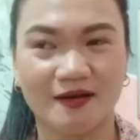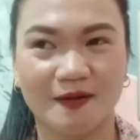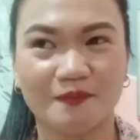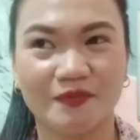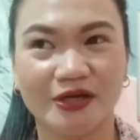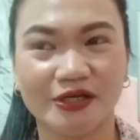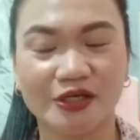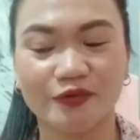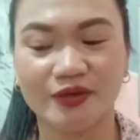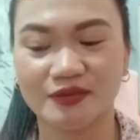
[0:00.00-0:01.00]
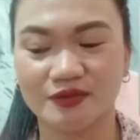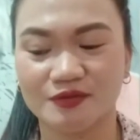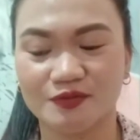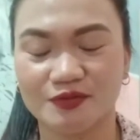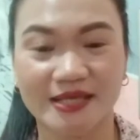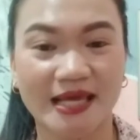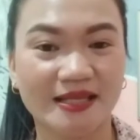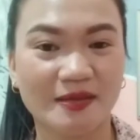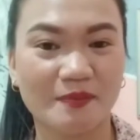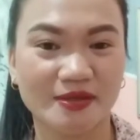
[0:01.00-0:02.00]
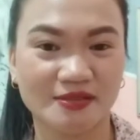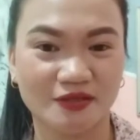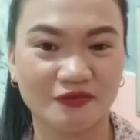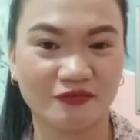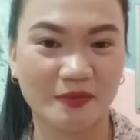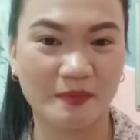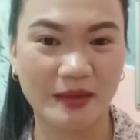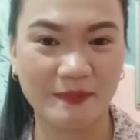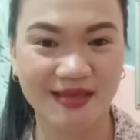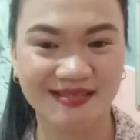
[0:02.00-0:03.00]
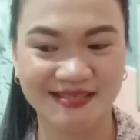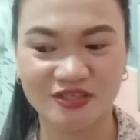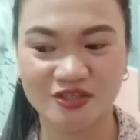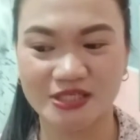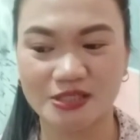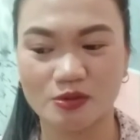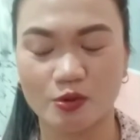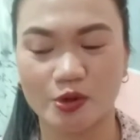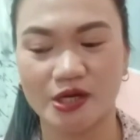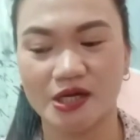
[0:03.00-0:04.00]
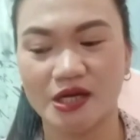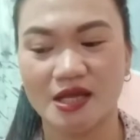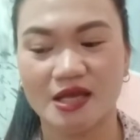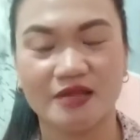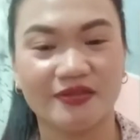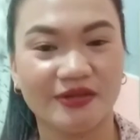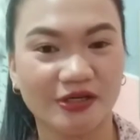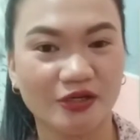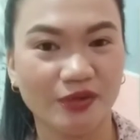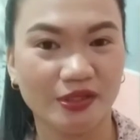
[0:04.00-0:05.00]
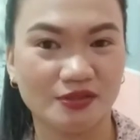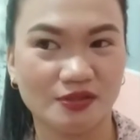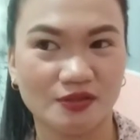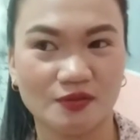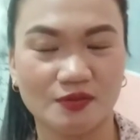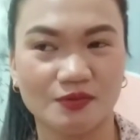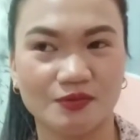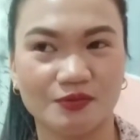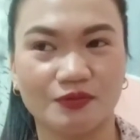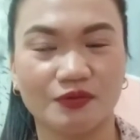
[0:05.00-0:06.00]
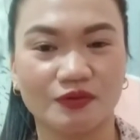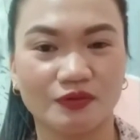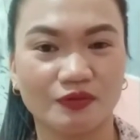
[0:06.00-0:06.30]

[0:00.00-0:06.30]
they're going to send a message from my messenger, or they are going to